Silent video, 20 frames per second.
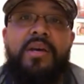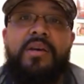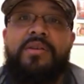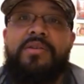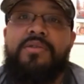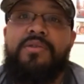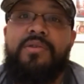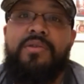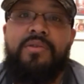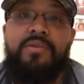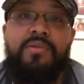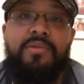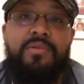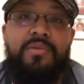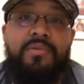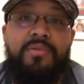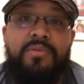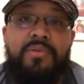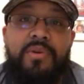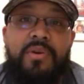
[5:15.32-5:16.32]

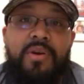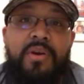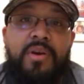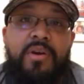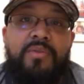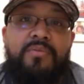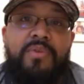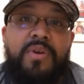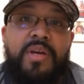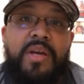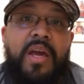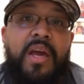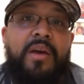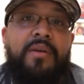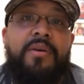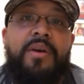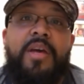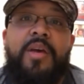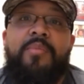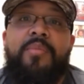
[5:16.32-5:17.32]
to
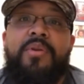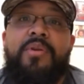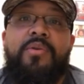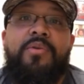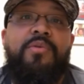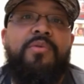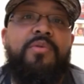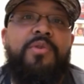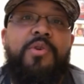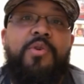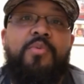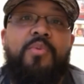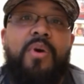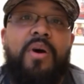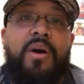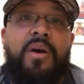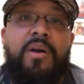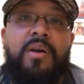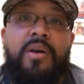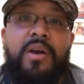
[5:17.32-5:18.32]
regale him in who you
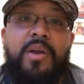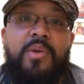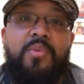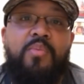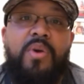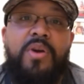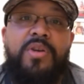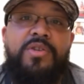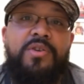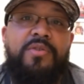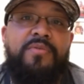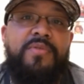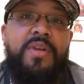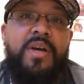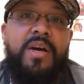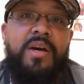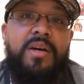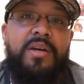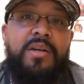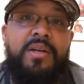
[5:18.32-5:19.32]
are and what you've
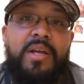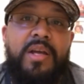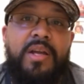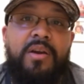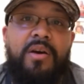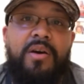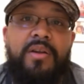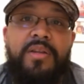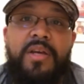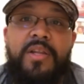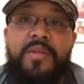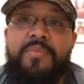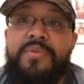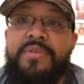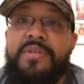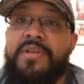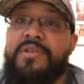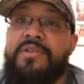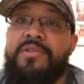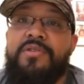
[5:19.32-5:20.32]
done and all the other
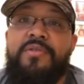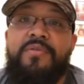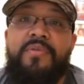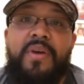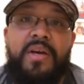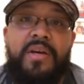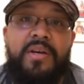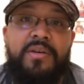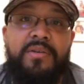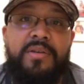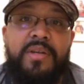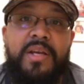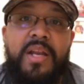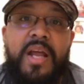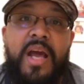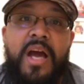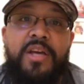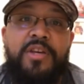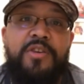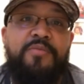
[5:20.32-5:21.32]
positions you've held and
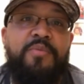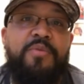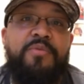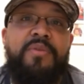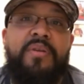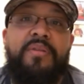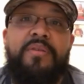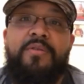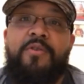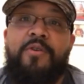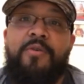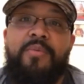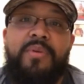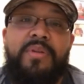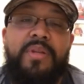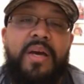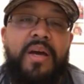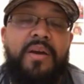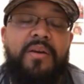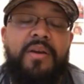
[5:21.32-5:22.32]
how you've moved up the corporate
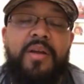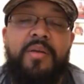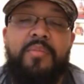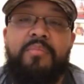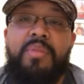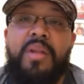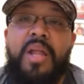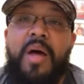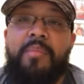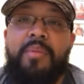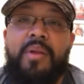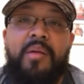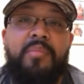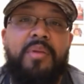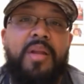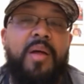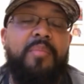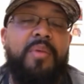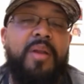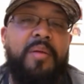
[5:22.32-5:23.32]
ladder and blah, blah,
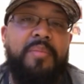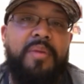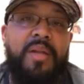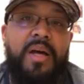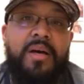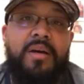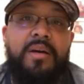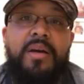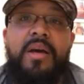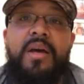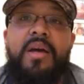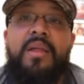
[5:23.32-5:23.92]
blah, blah, blah.